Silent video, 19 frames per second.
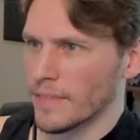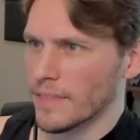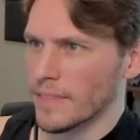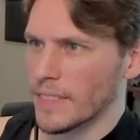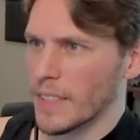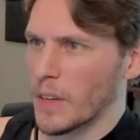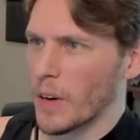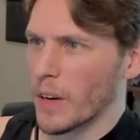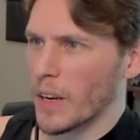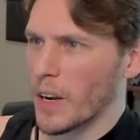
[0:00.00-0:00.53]

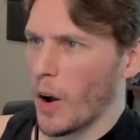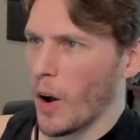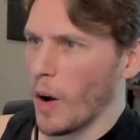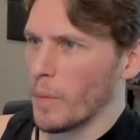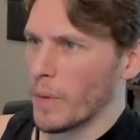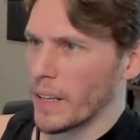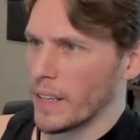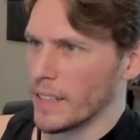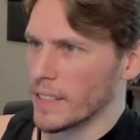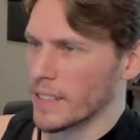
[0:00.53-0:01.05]
They're not a
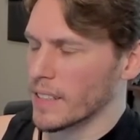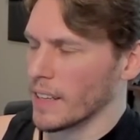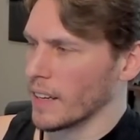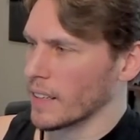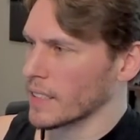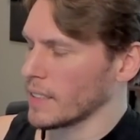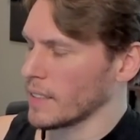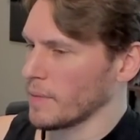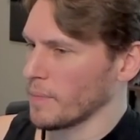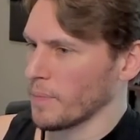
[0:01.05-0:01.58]
comedy
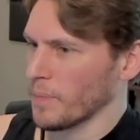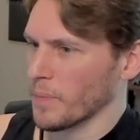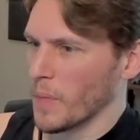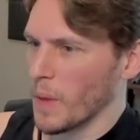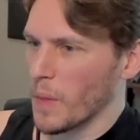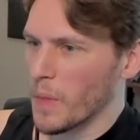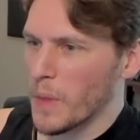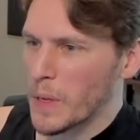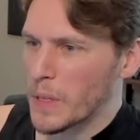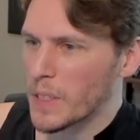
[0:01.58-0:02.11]
insect.
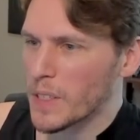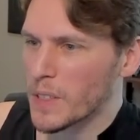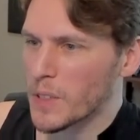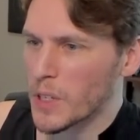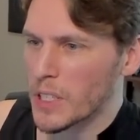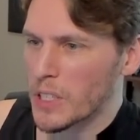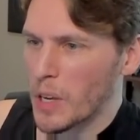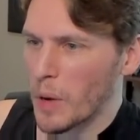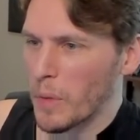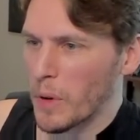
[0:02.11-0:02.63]
This is
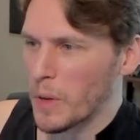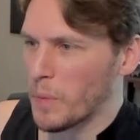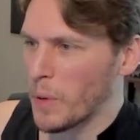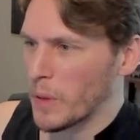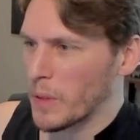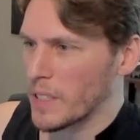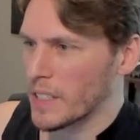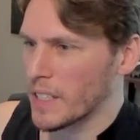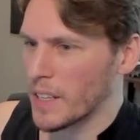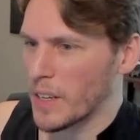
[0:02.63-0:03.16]
just somebody
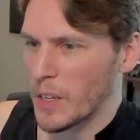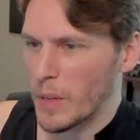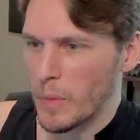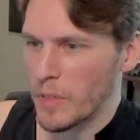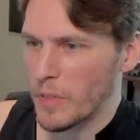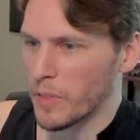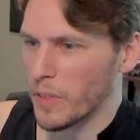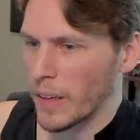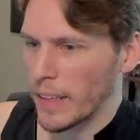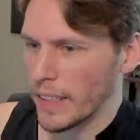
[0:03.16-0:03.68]
put these in here to be
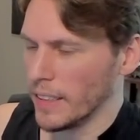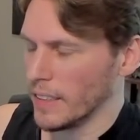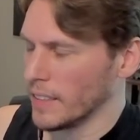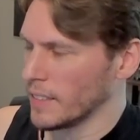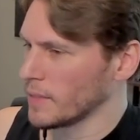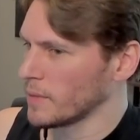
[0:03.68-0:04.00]
funny.